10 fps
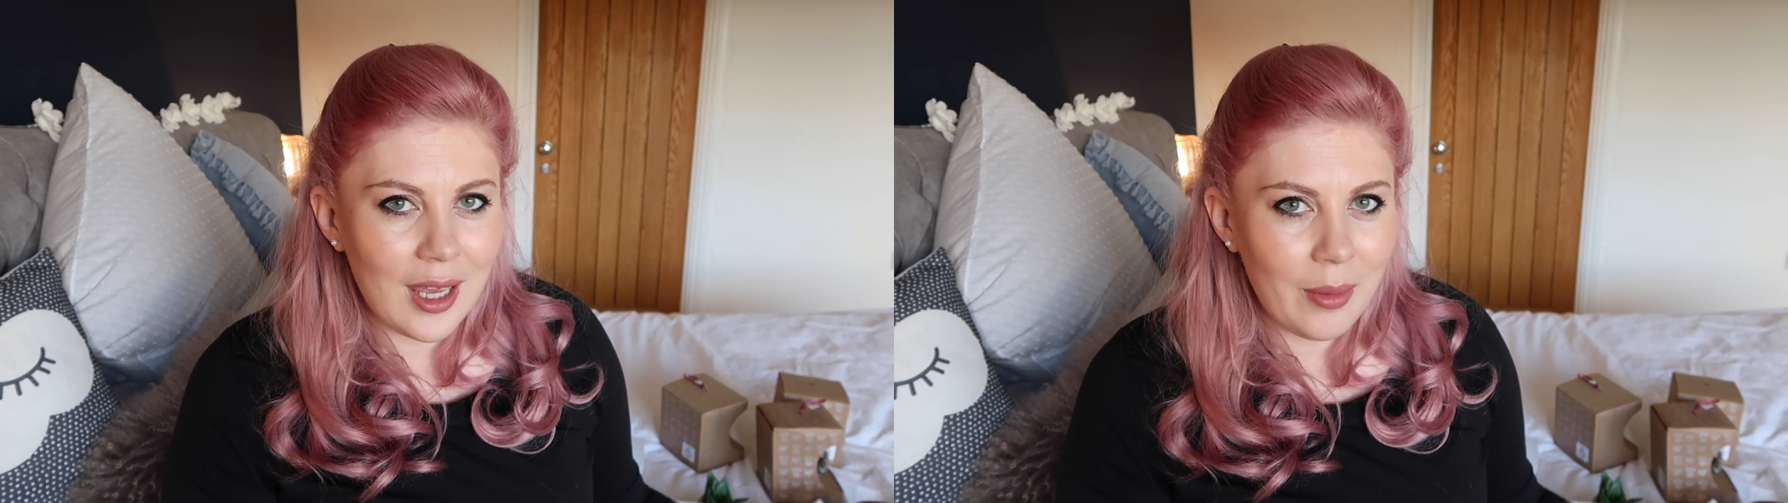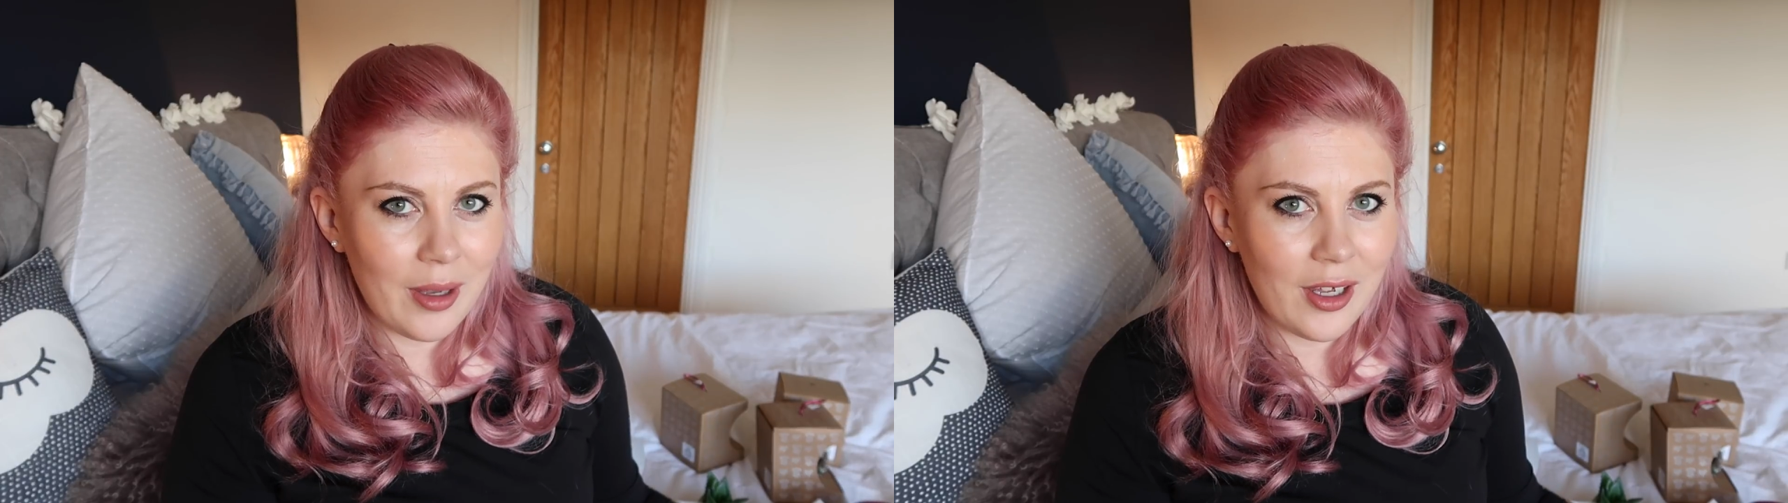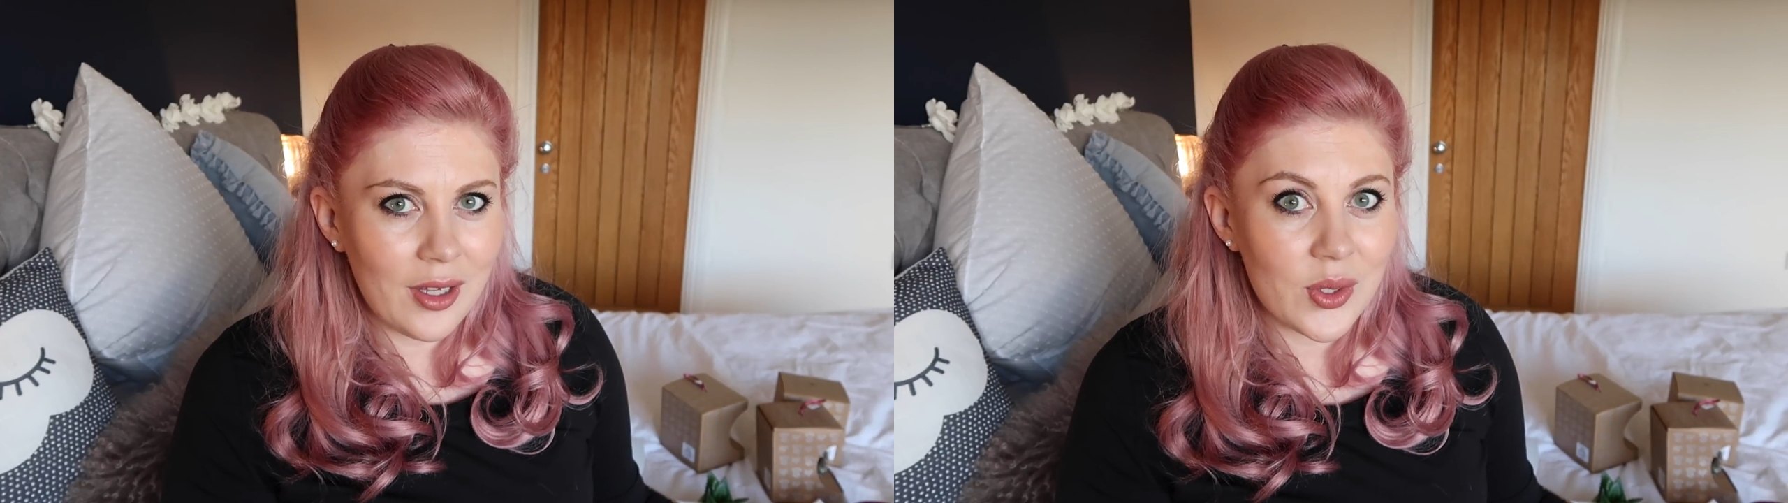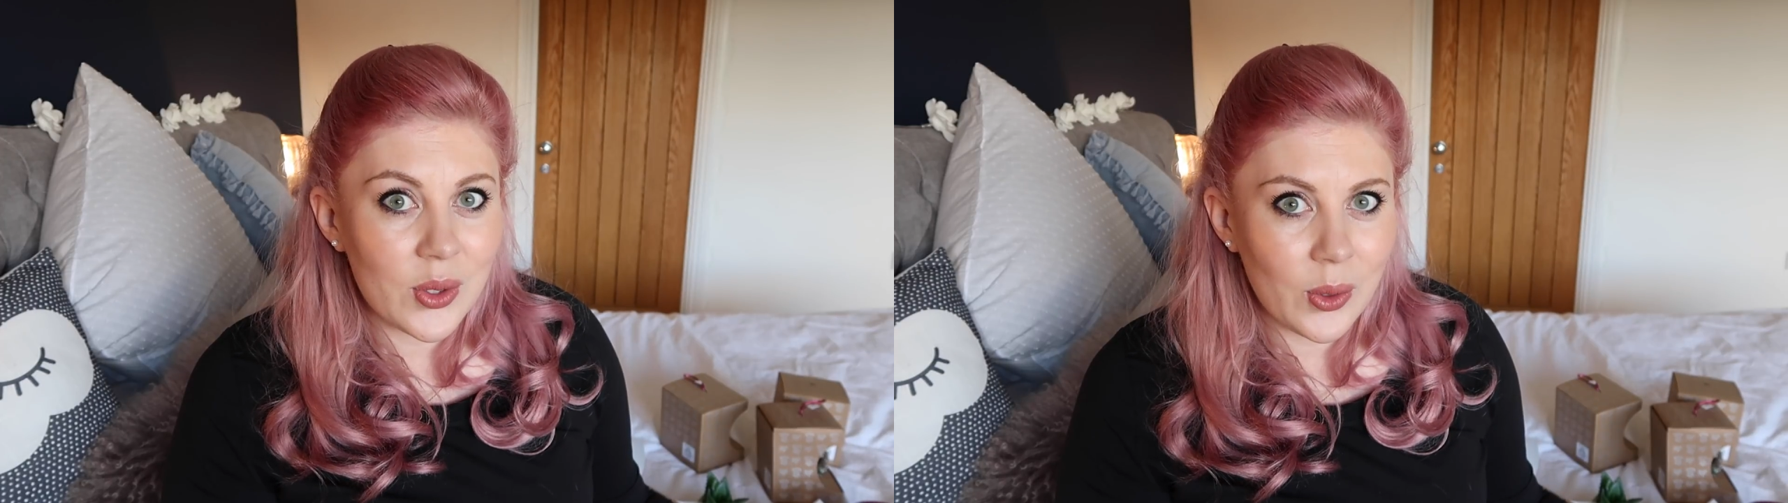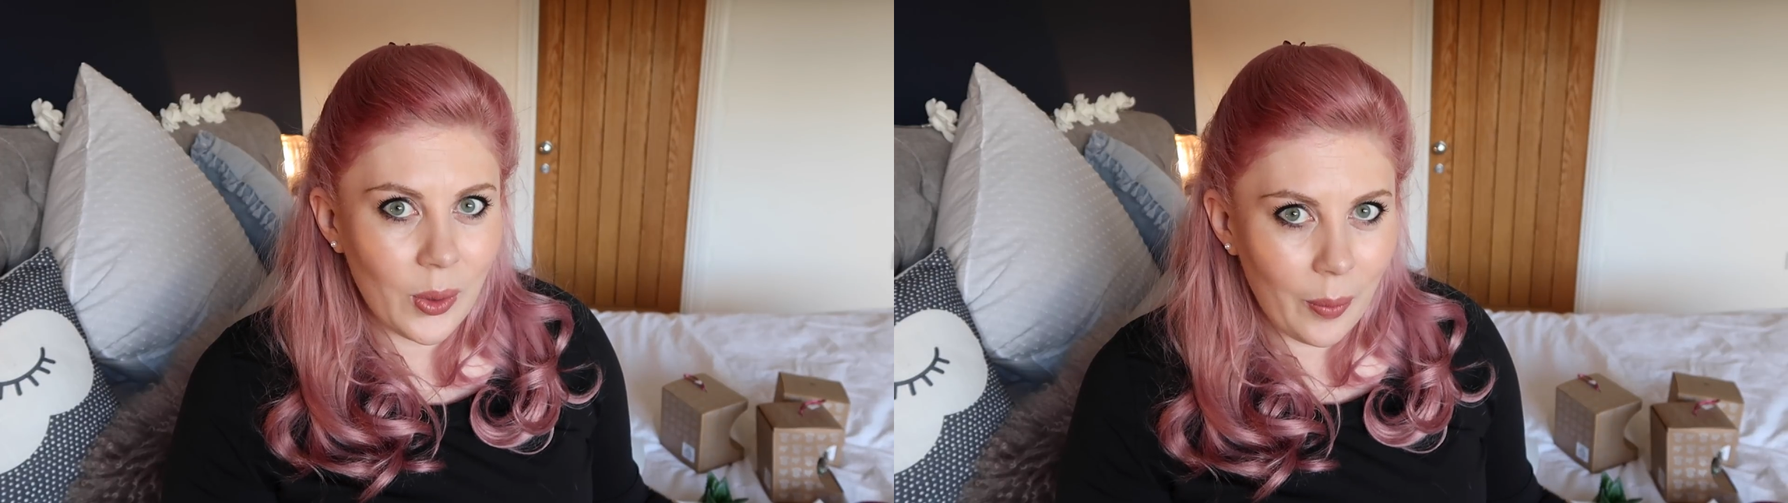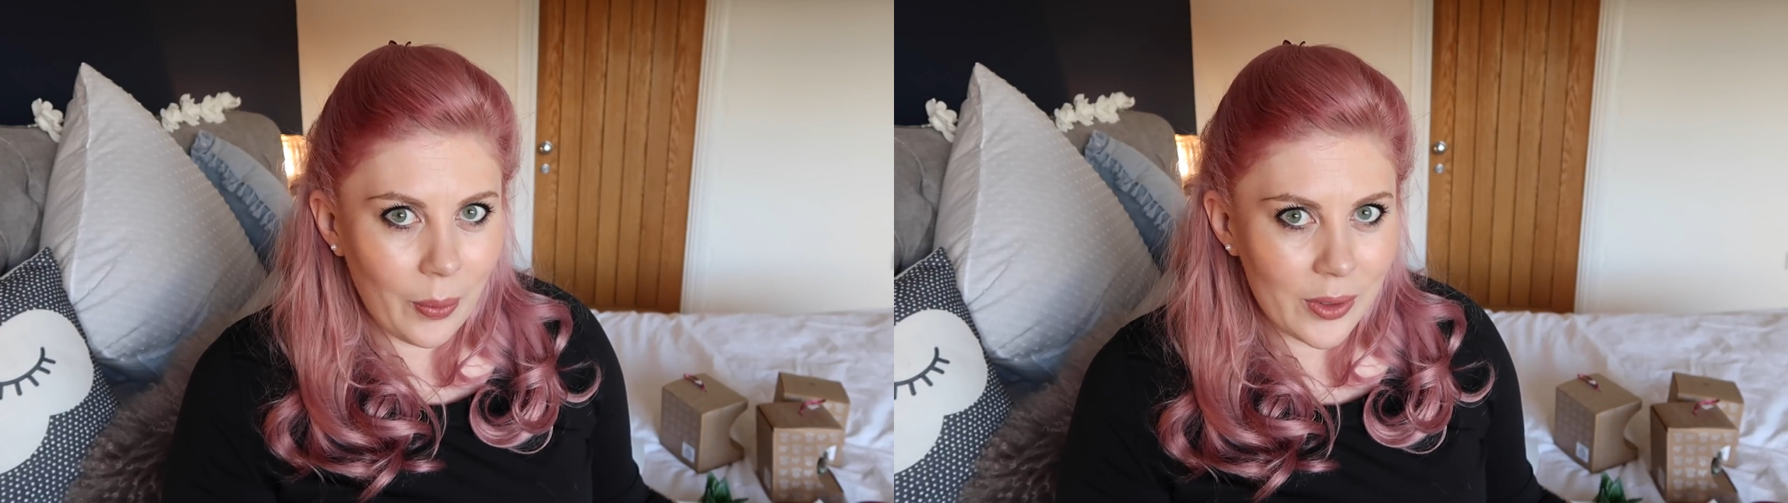Emma, stop